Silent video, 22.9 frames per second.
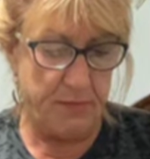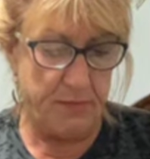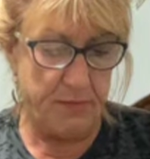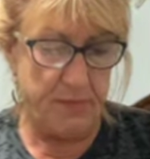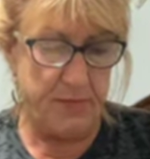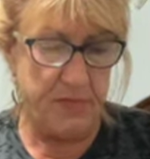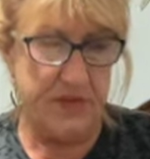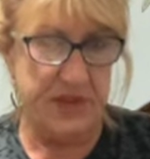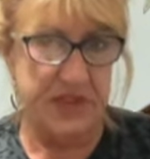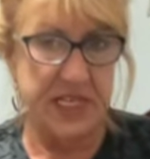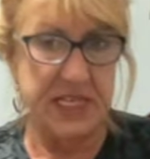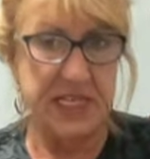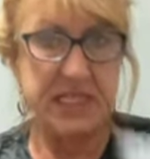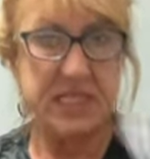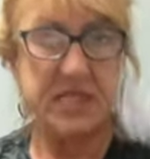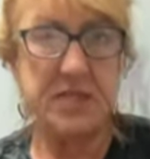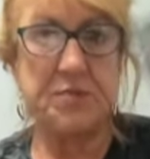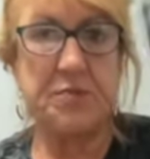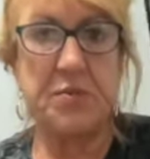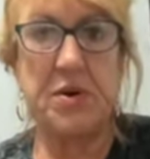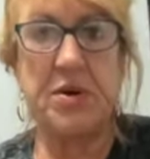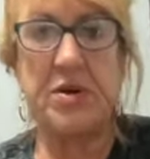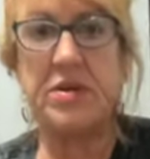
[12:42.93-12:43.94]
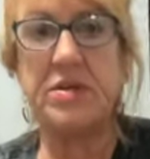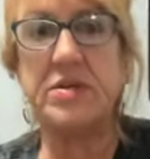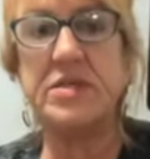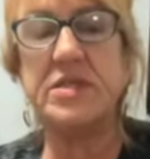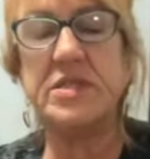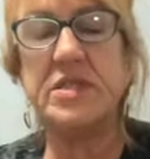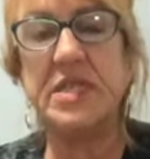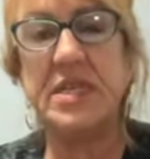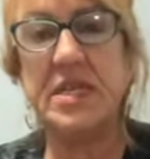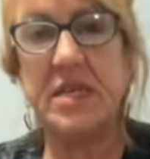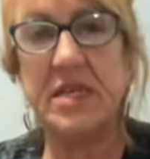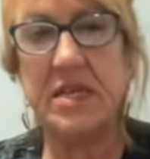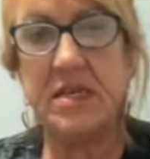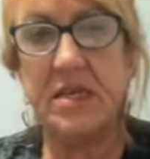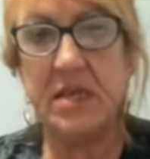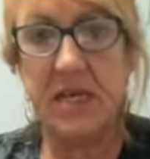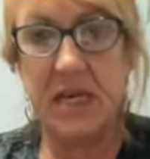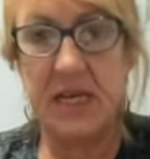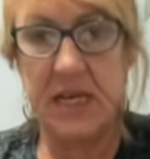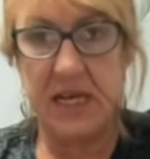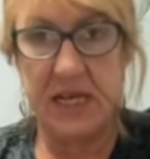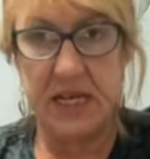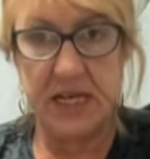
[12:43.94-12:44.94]
this person
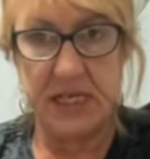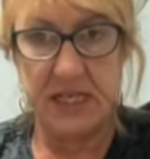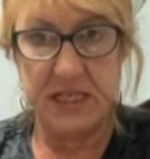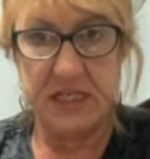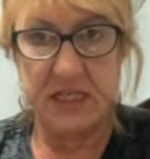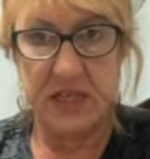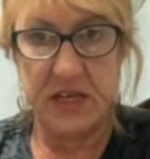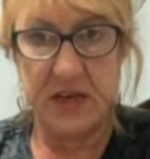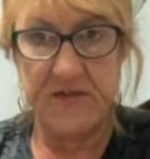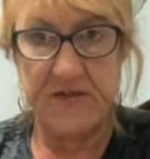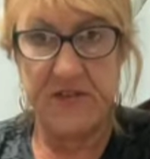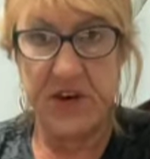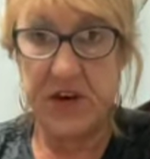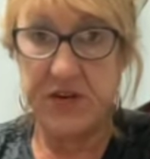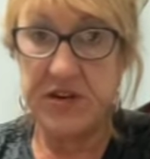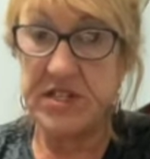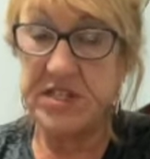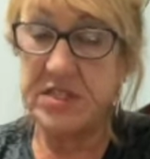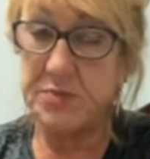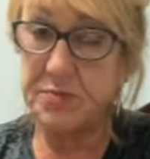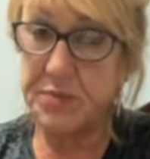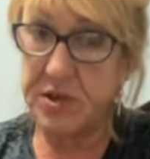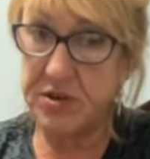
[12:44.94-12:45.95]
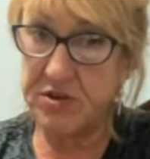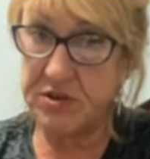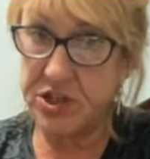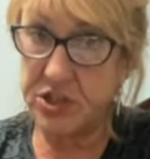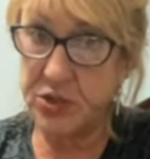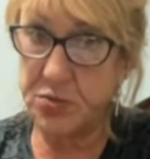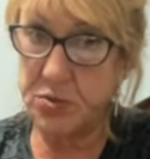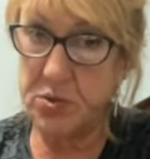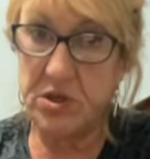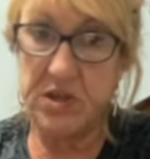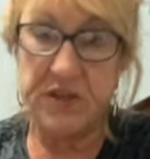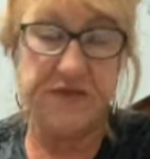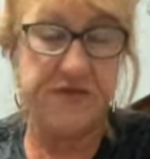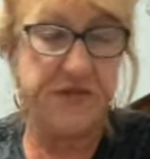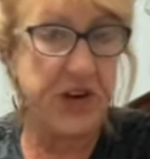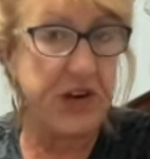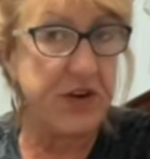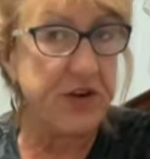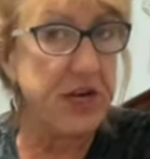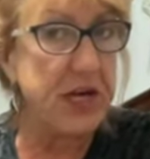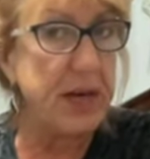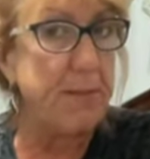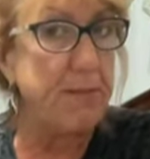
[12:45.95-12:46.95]
is very spiritual and
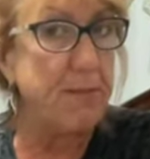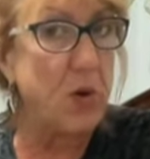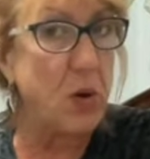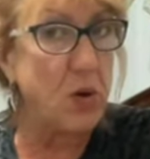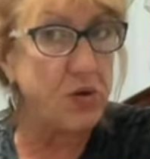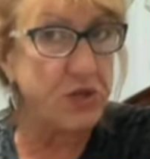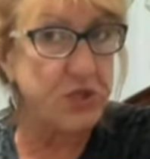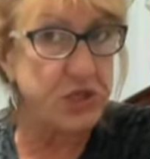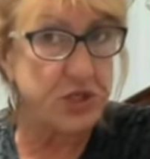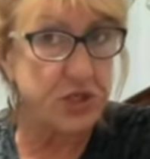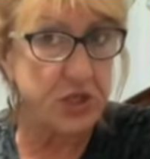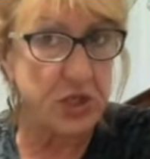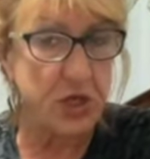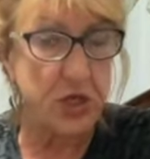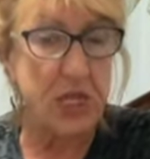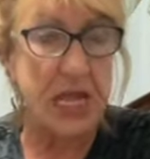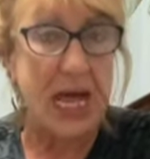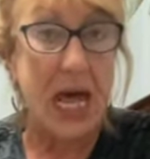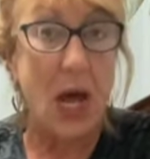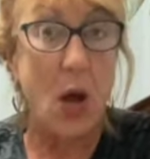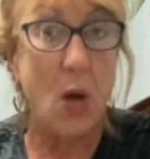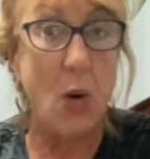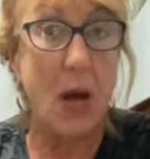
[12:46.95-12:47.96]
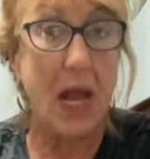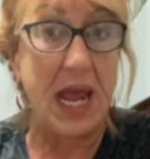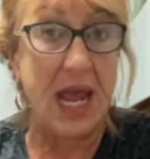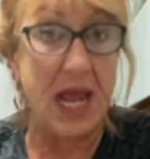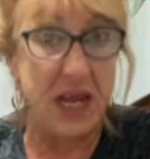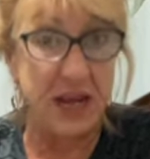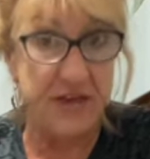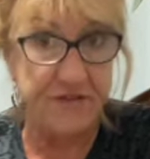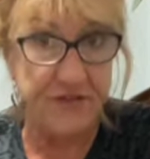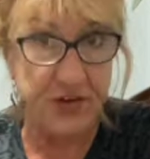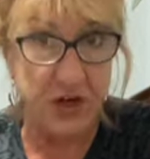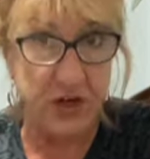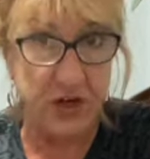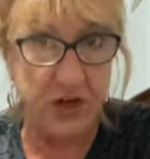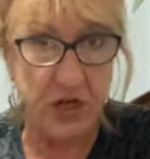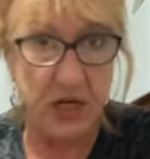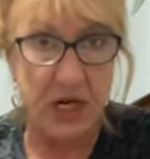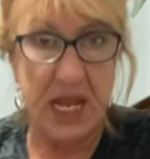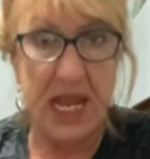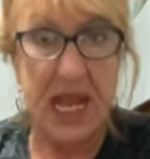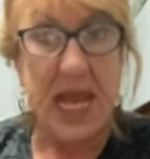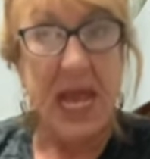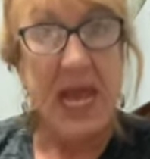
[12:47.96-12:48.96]
very emotional. However,
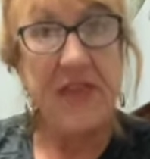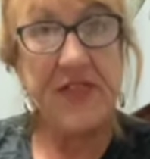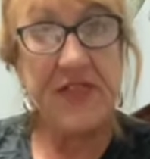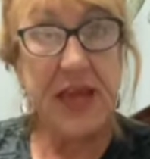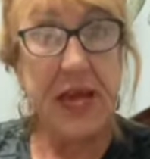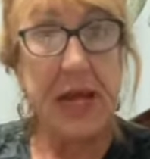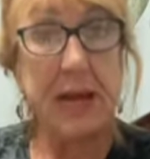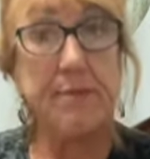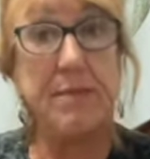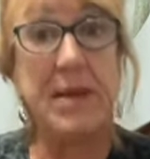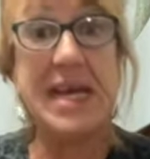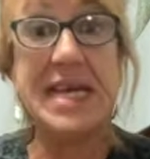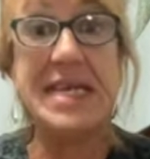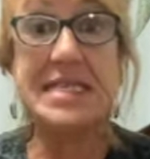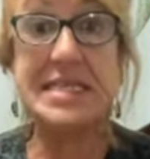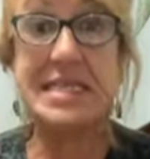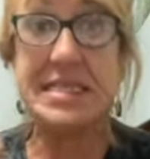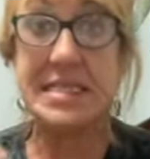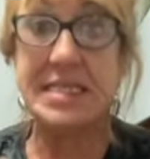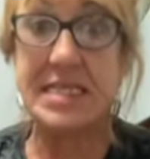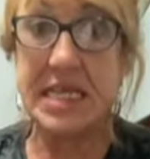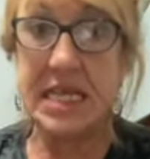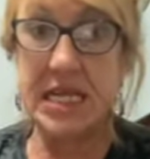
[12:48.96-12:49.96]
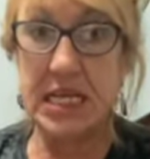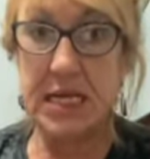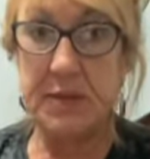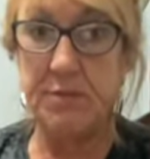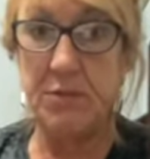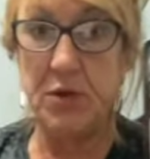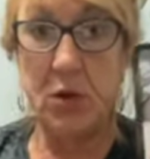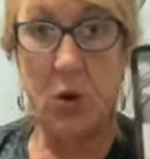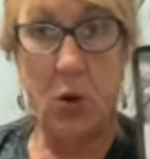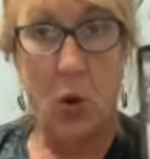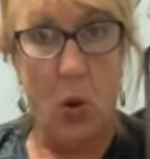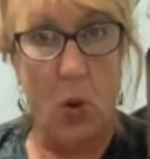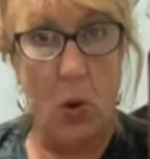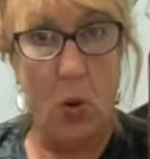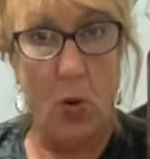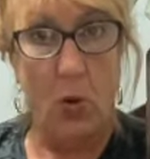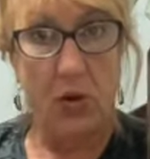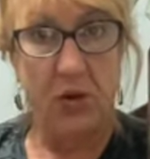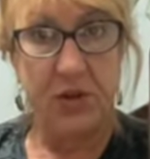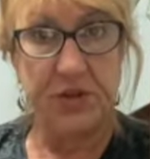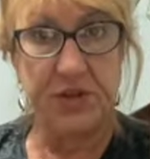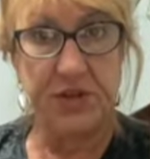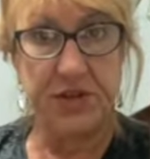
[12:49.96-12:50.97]
they may seem
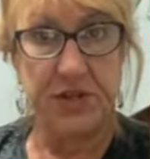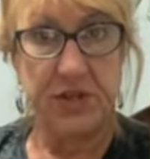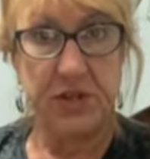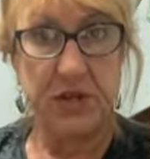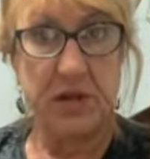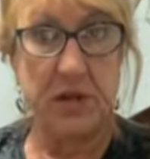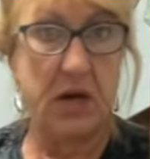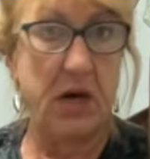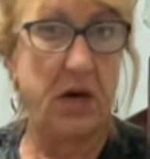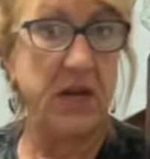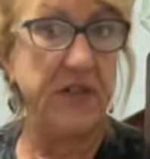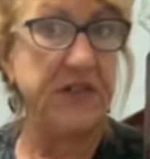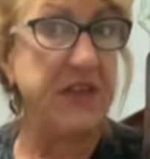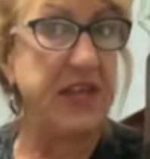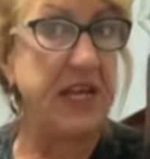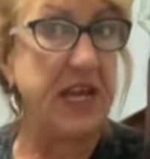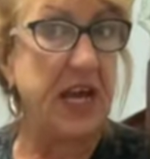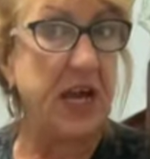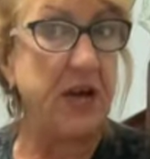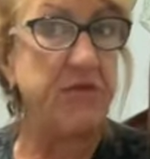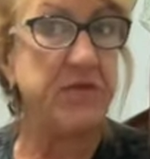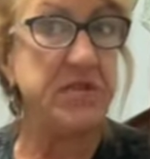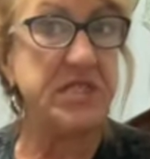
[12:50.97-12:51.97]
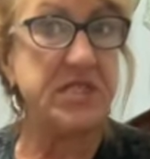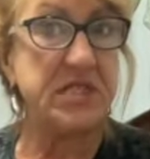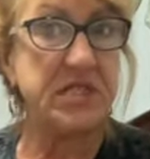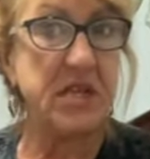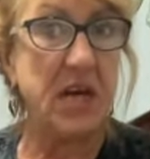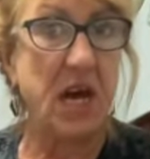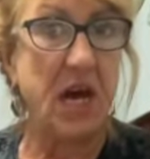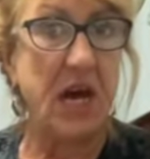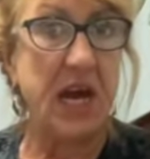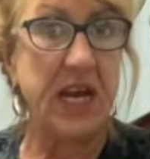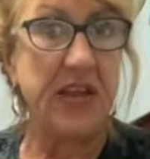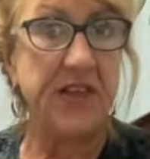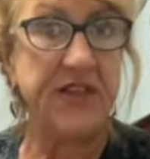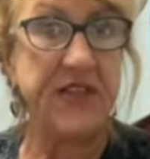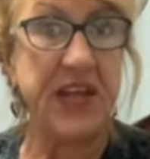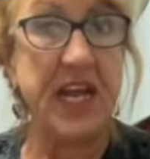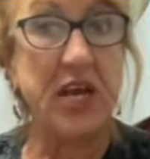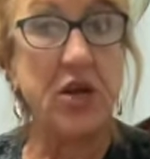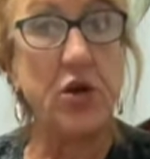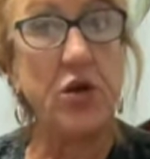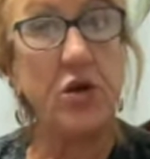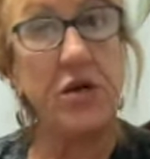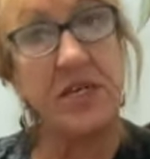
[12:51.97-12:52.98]
cold on the outside.
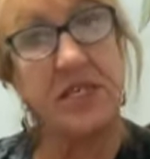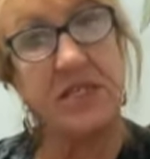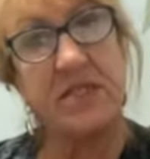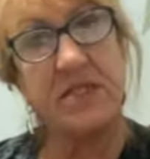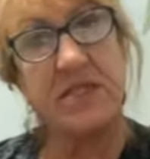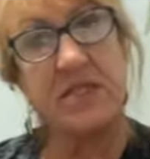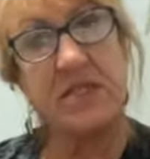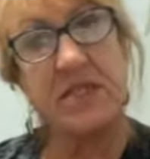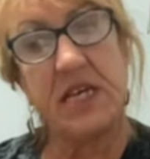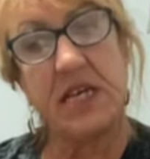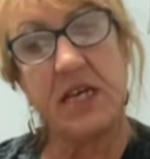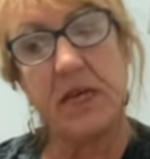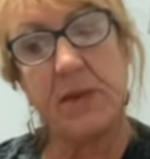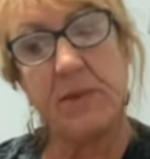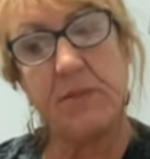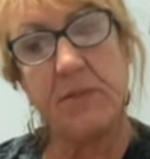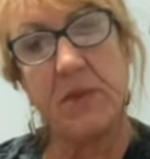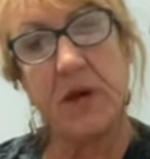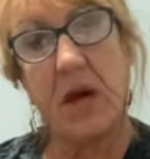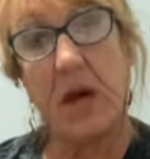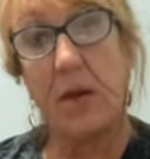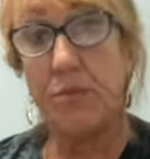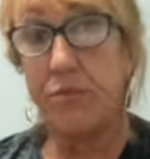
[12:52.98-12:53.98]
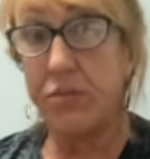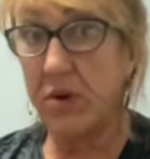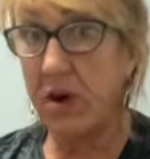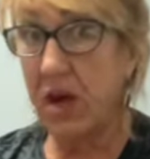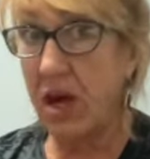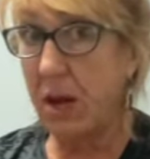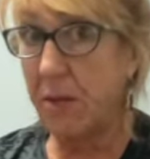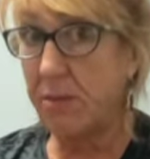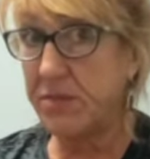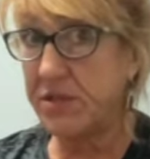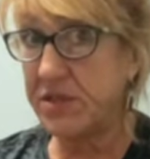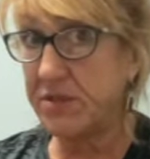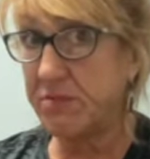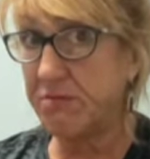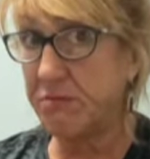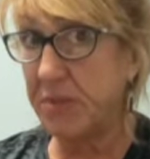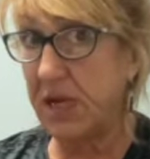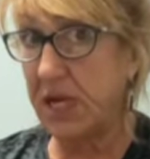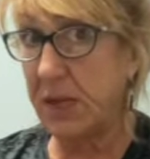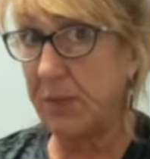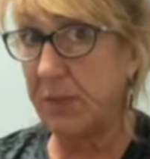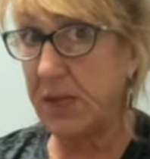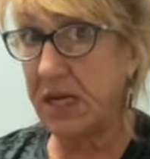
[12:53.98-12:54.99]
They could seem abrupt,
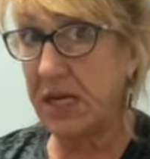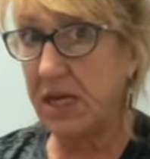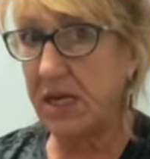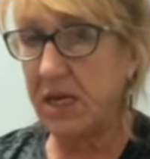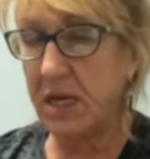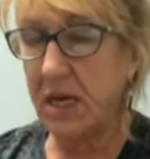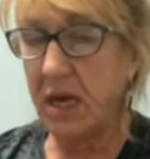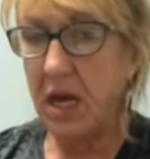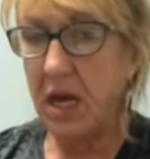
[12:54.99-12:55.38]
maybe.